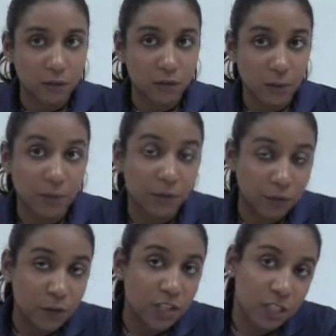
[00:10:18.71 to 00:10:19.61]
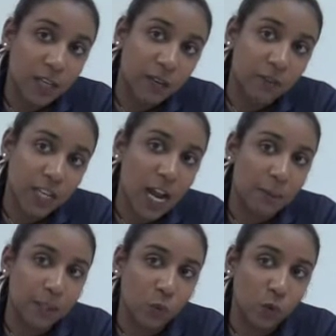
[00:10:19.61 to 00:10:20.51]
from the first 10
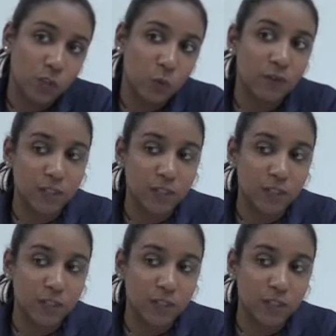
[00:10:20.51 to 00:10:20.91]
vocabulary words we've